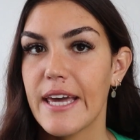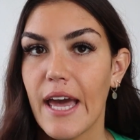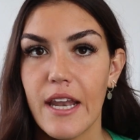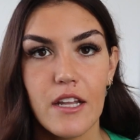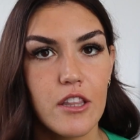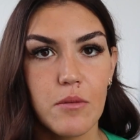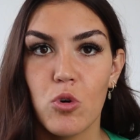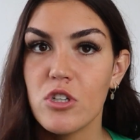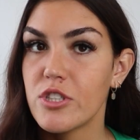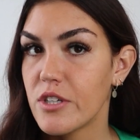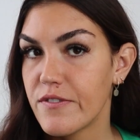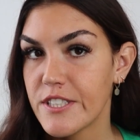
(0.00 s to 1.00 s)
Again, the more
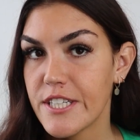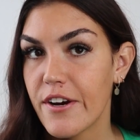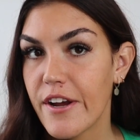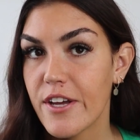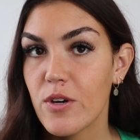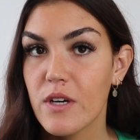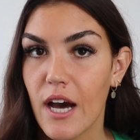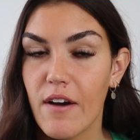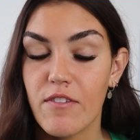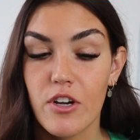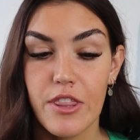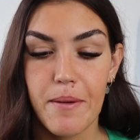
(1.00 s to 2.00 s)
surface area you can
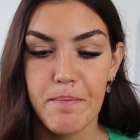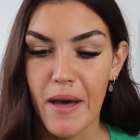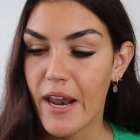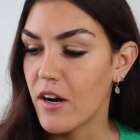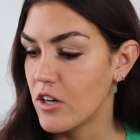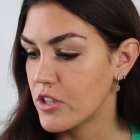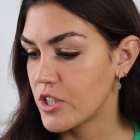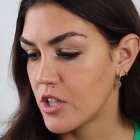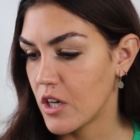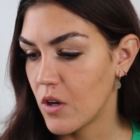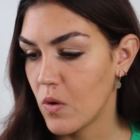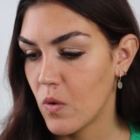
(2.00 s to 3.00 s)
cover, the better.
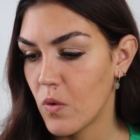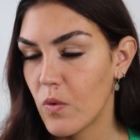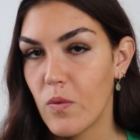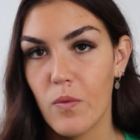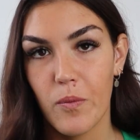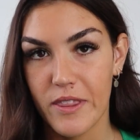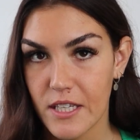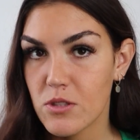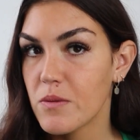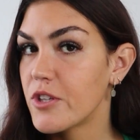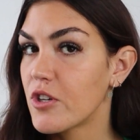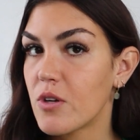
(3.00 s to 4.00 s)
So with
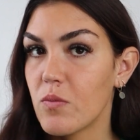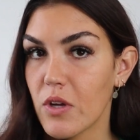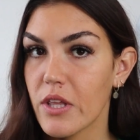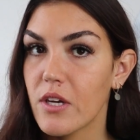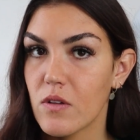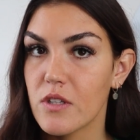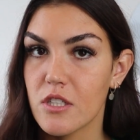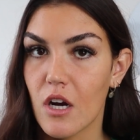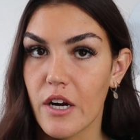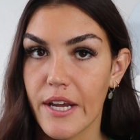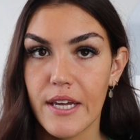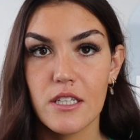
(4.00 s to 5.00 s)
this one, you can really only
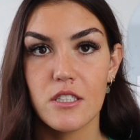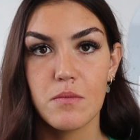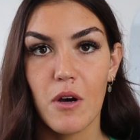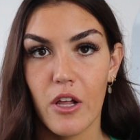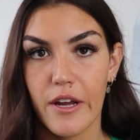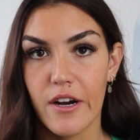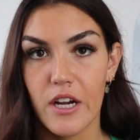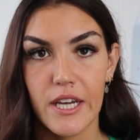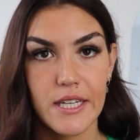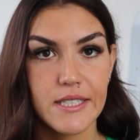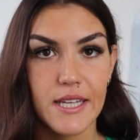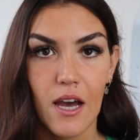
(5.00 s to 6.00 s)
target small
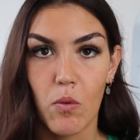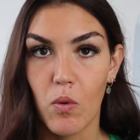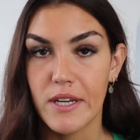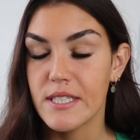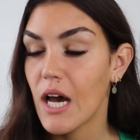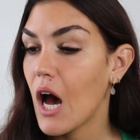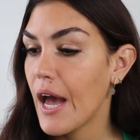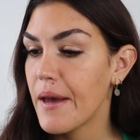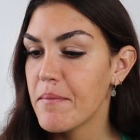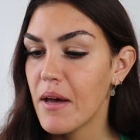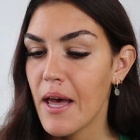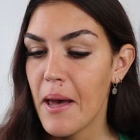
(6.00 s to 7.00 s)
areas at one
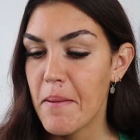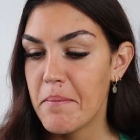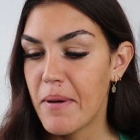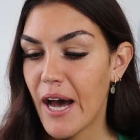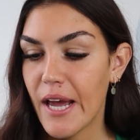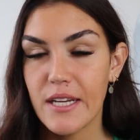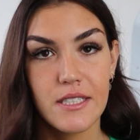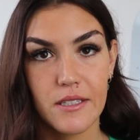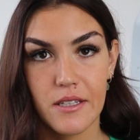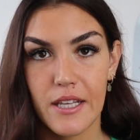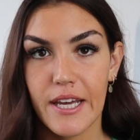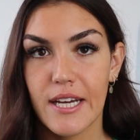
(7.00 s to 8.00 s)
time.
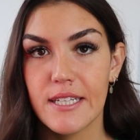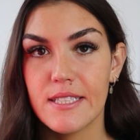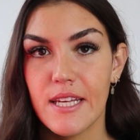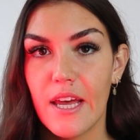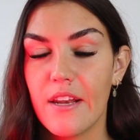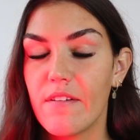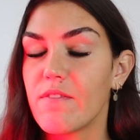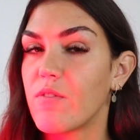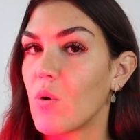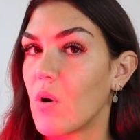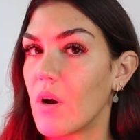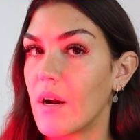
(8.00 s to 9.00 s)
But like I said,
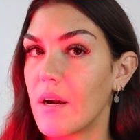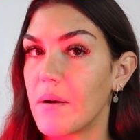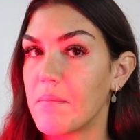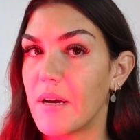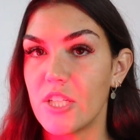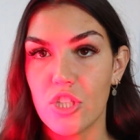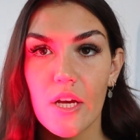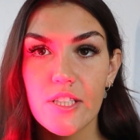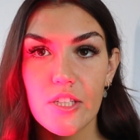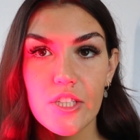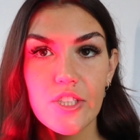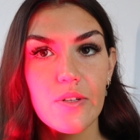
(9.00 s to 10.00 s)
for my jaw
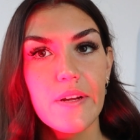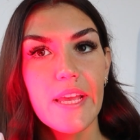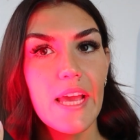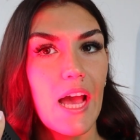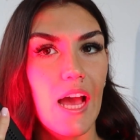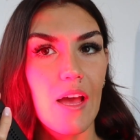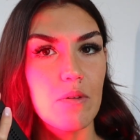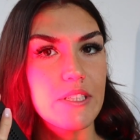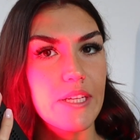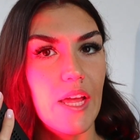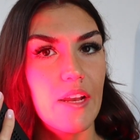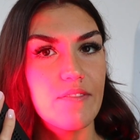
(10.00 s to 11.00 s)
surgery, I
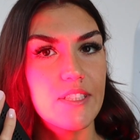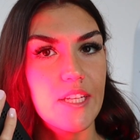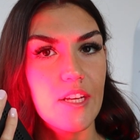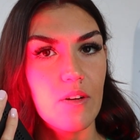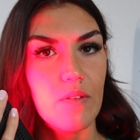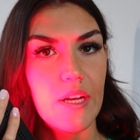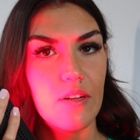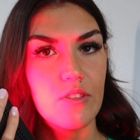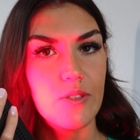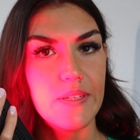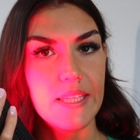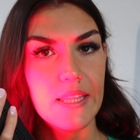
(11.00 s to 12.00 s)
was kind of sitting
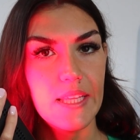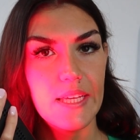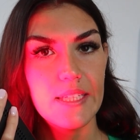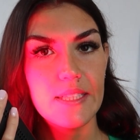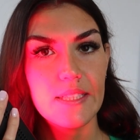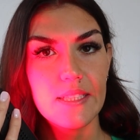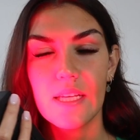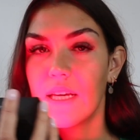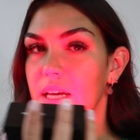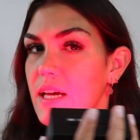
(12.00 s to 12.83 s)
around doing this